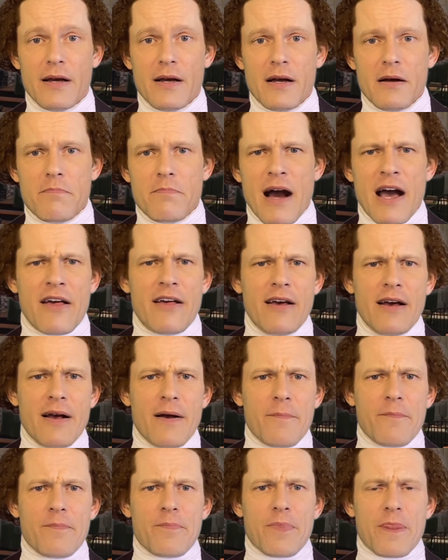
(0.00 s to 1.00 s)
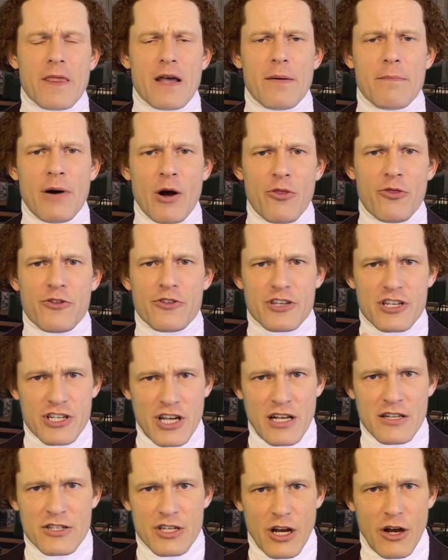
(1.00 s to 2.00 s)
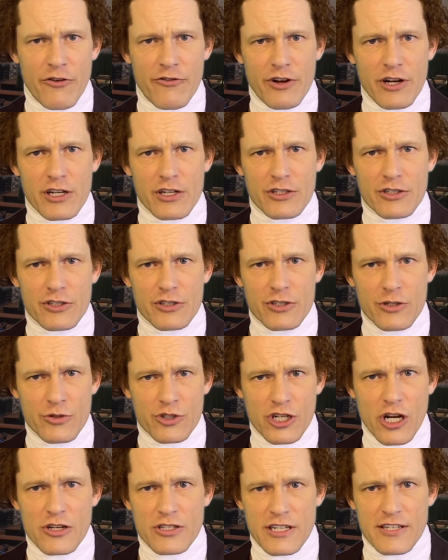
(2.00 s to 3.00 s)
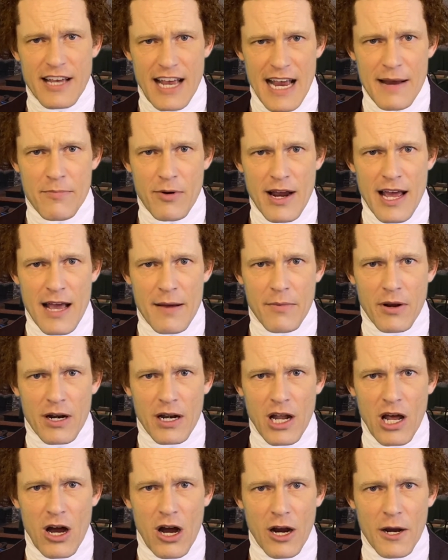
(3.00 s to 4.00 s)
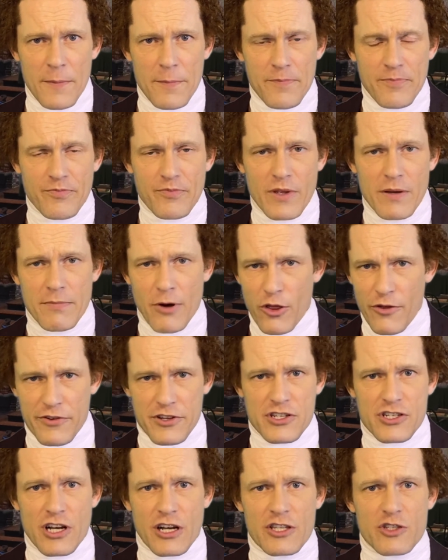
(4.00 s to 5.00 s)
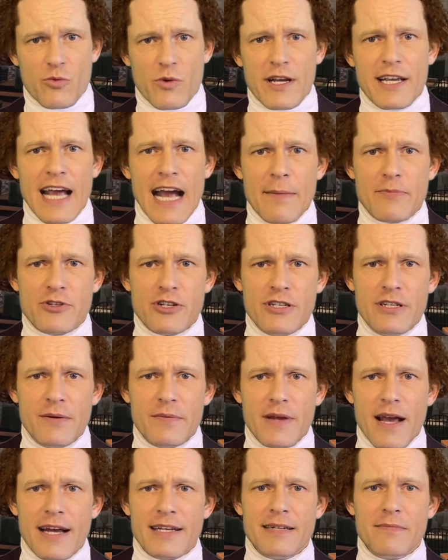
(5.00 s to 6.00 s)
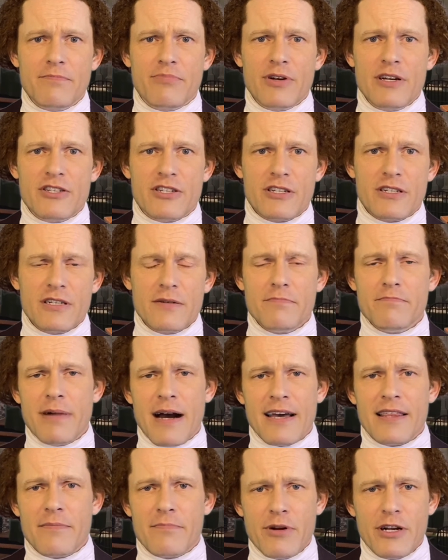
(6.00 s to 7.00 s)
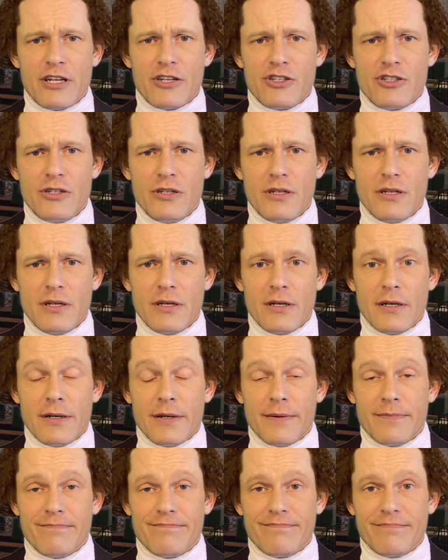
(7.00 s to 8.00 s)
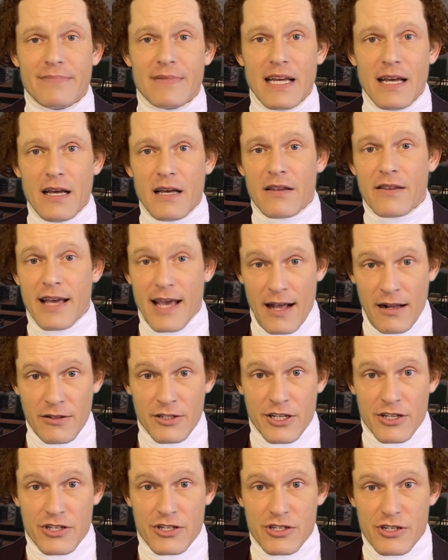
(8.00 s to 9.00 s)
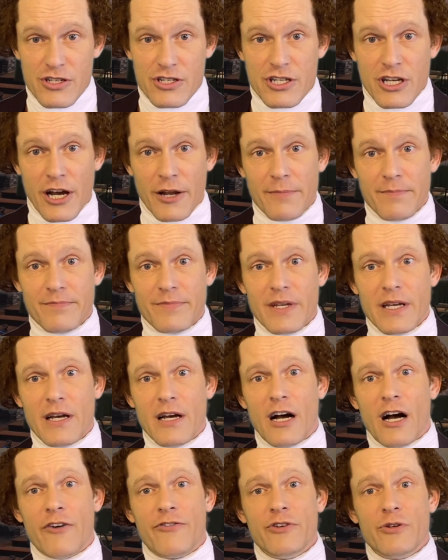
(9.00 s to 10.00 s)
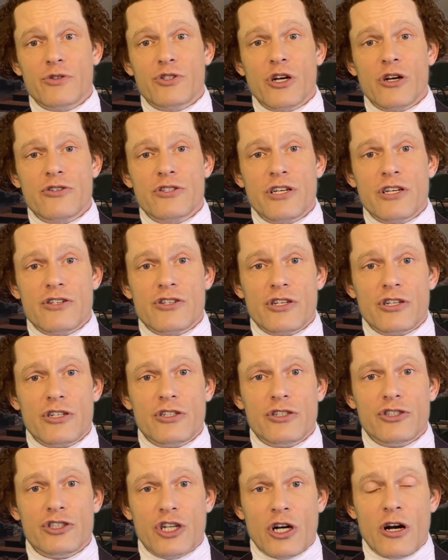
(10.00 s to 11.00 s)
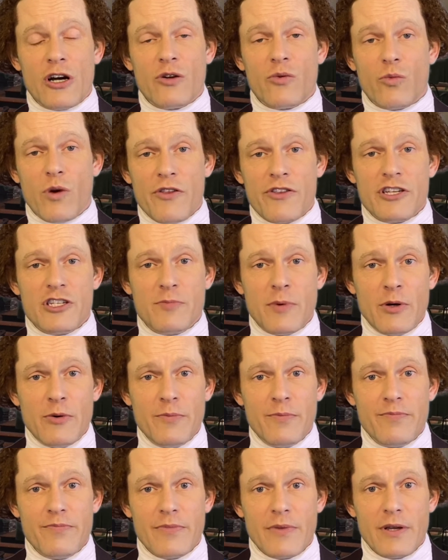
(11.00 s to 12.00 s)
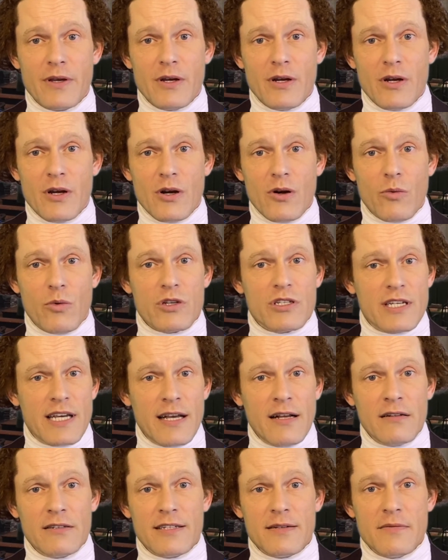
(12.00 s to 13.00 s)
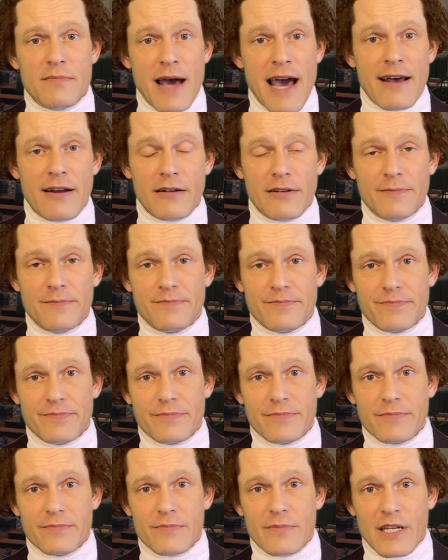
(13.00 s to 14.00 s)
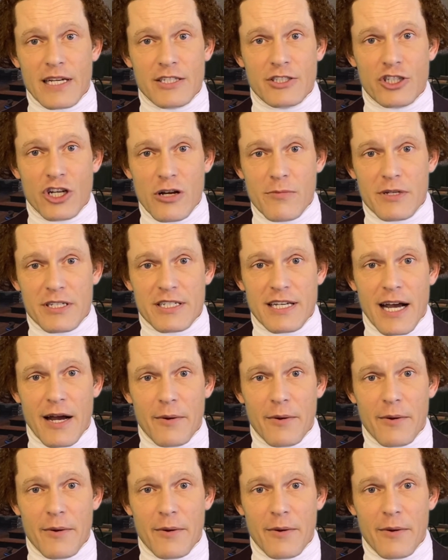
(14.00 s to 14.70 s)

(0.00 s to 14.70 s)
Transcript: By both the sons of New Jersey's Abraham Clark, both of his sons were captured and imprisoned by the British. The eldest son of New Jersey's John Witherspoon was killed in battle in Germantown.